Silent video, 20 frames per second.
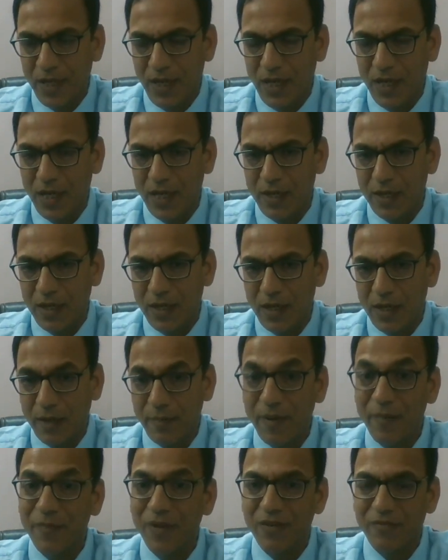And
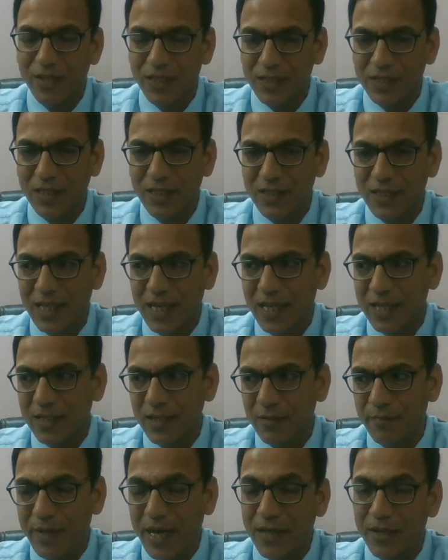remember one thing,
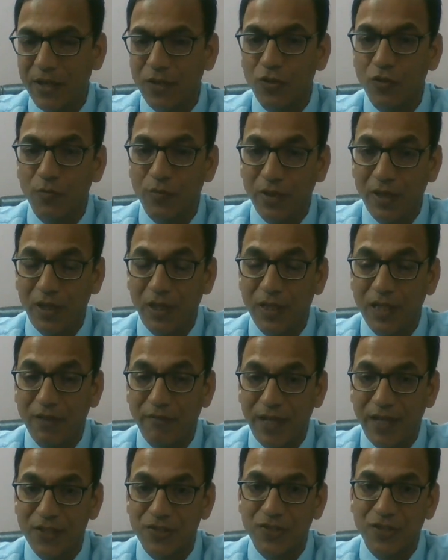that better you bury the
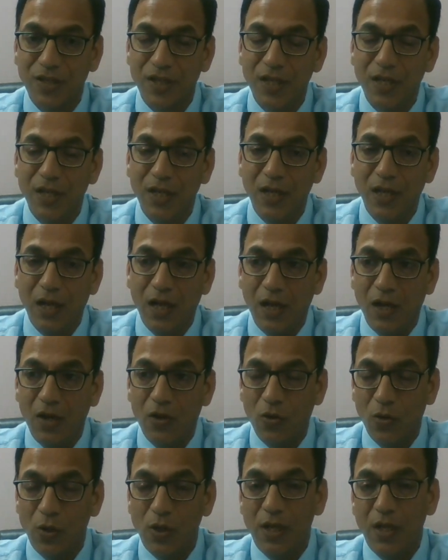waste,
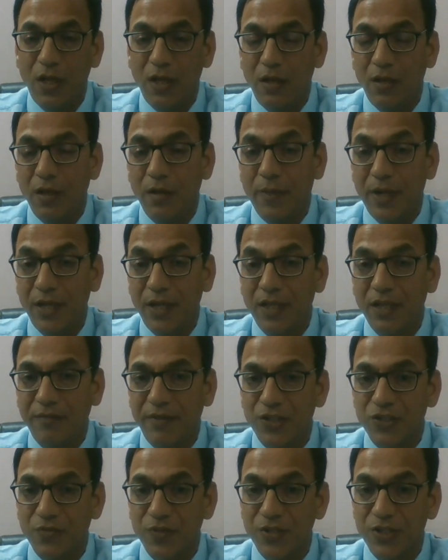only bury the
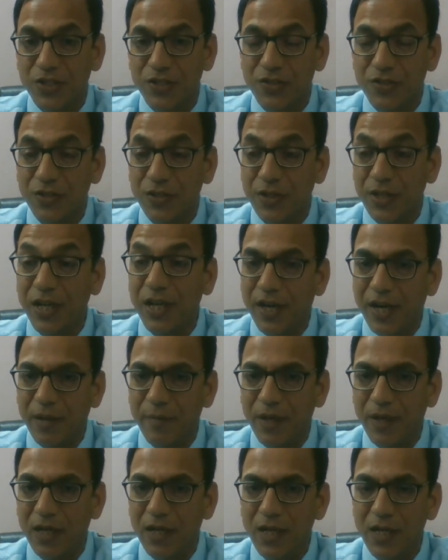waste which is
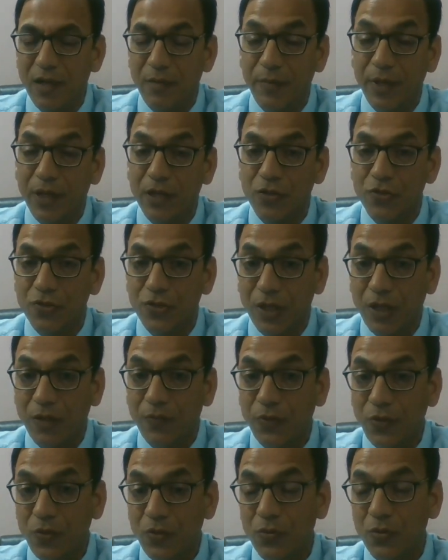degradable, because
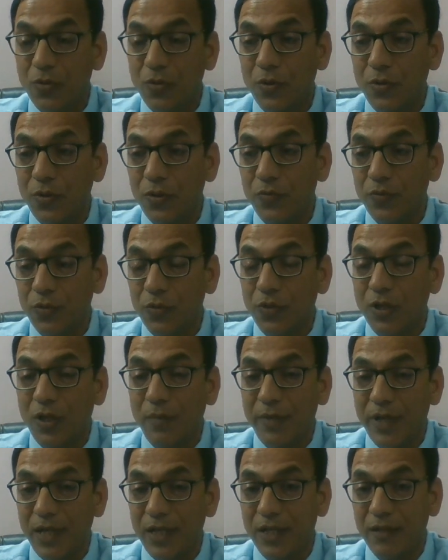if you're
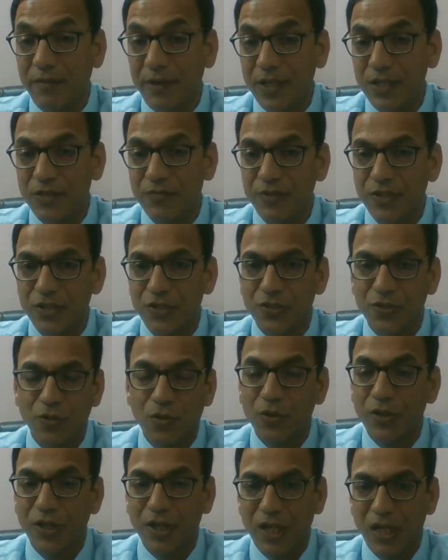gonna bury the waste which is
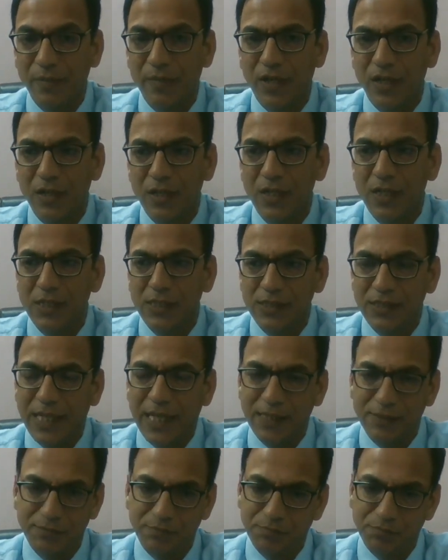not degradable,
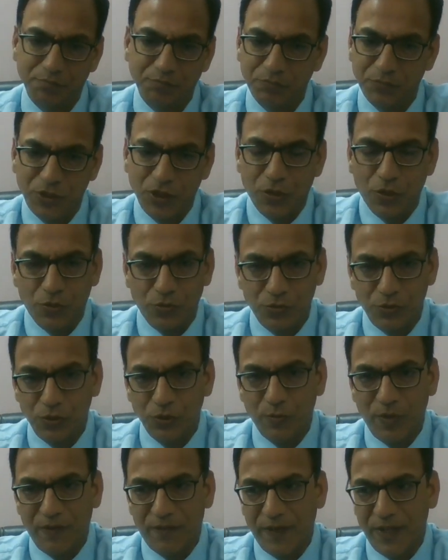then
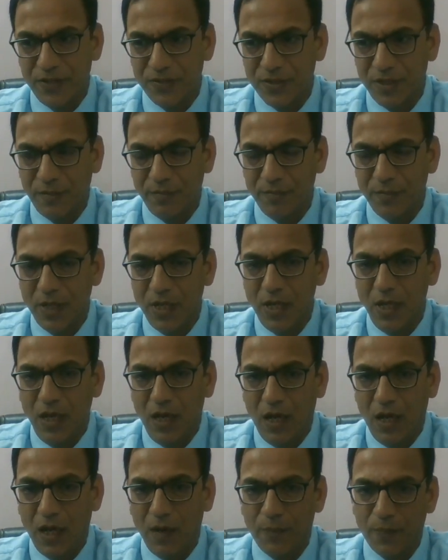you may face some
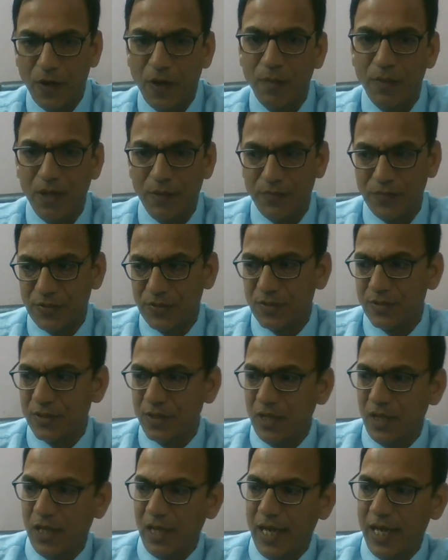
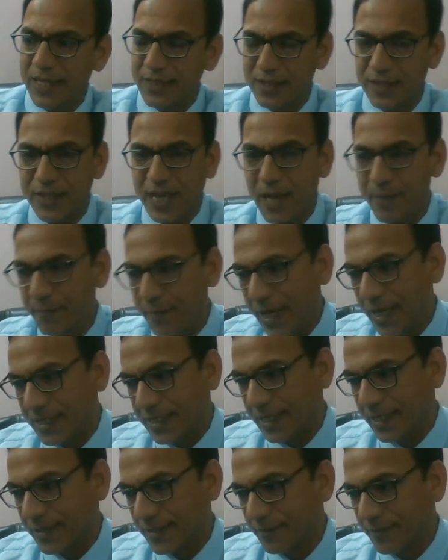problems as the time
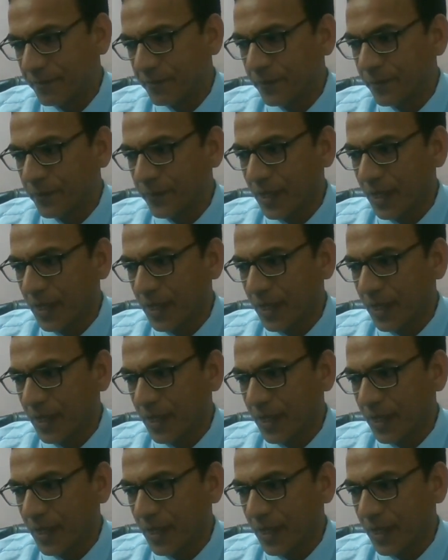passes.